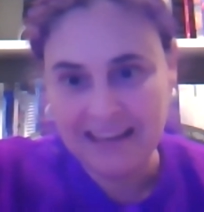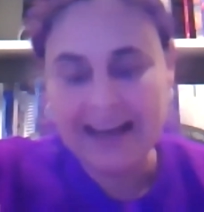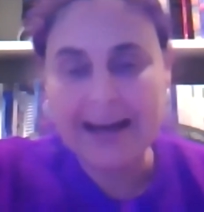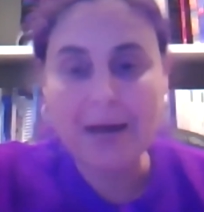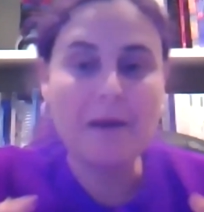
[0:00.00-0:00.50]

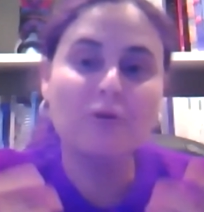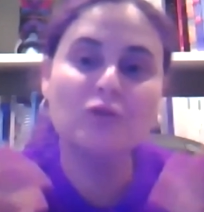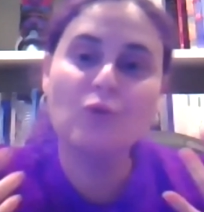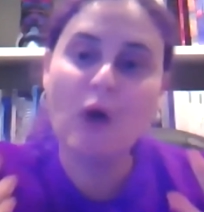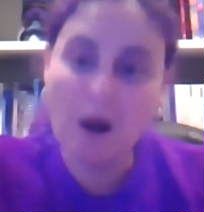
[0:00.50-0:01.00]
And I'm able
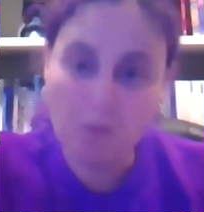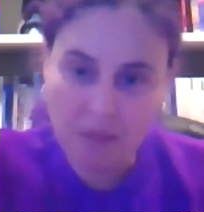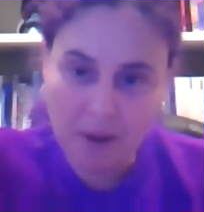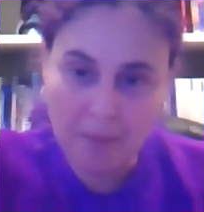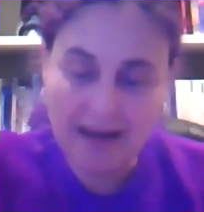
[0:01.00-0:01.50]
to help
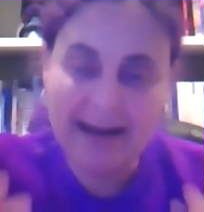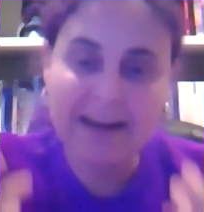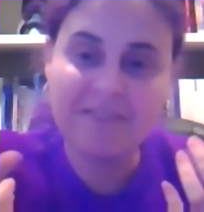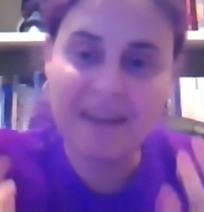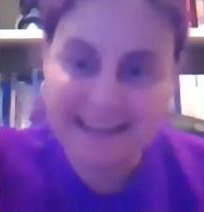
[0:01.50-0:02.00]
them and
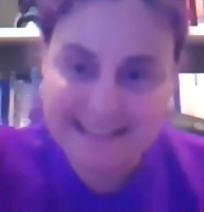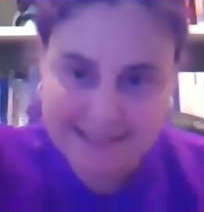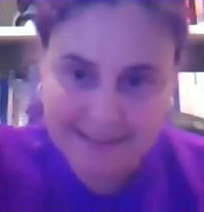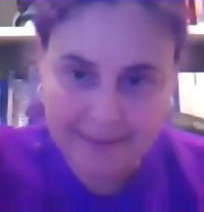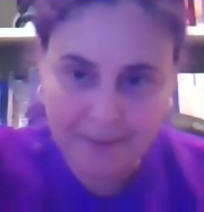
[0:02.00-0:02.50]
advise
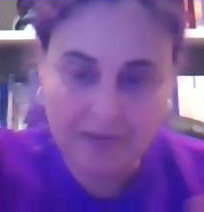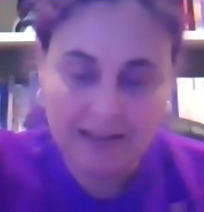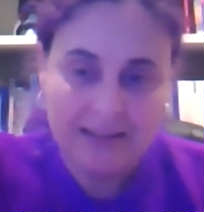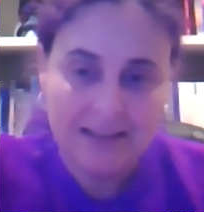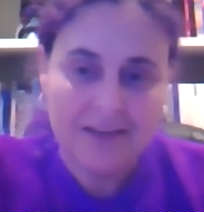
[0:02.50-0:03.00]
them,
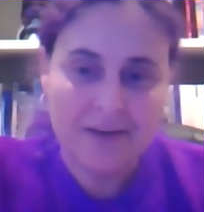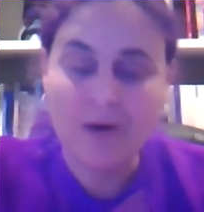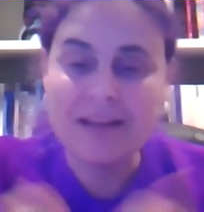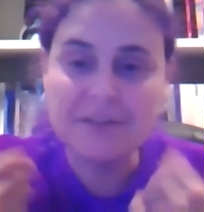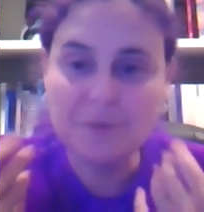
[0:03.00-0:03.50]
you know,
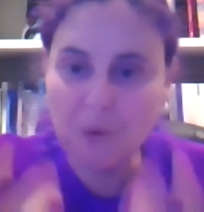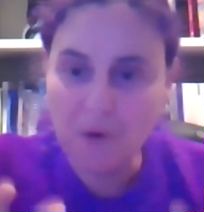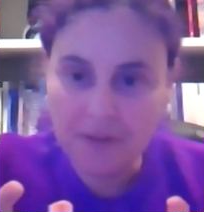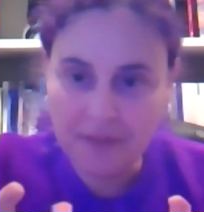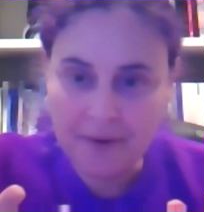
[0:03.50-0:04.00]
and
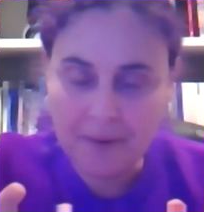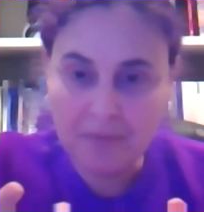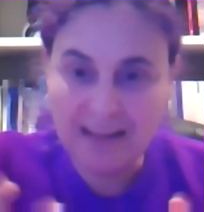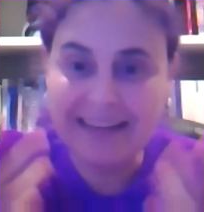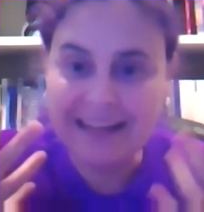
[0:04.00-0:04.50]
support them
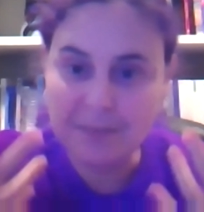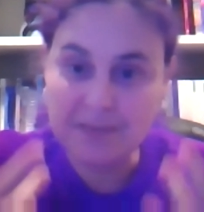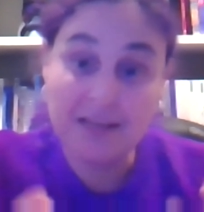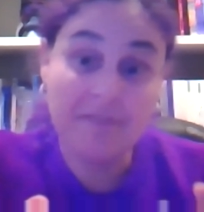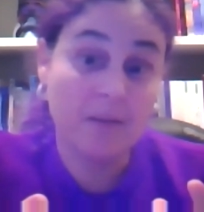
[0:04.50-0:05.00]
in that
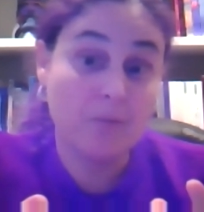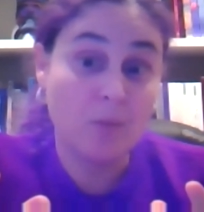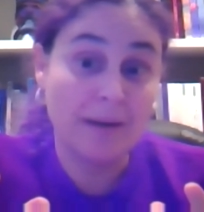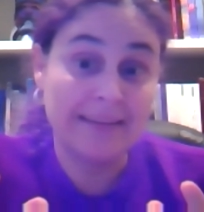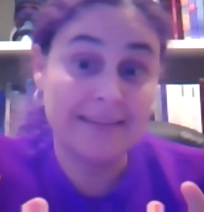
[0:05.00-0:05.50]
specific
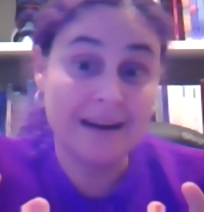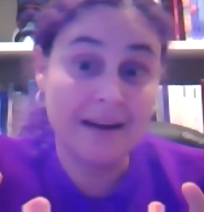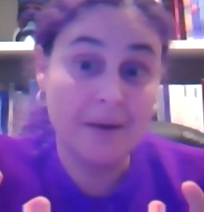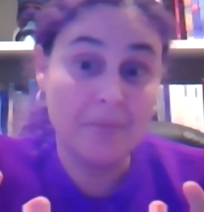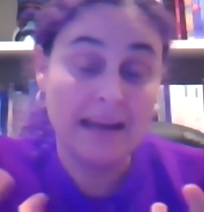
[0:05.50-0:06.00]
moment in
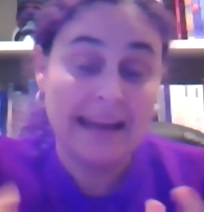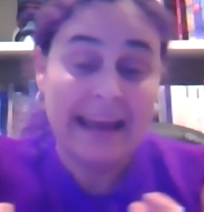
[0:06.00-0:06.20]
time.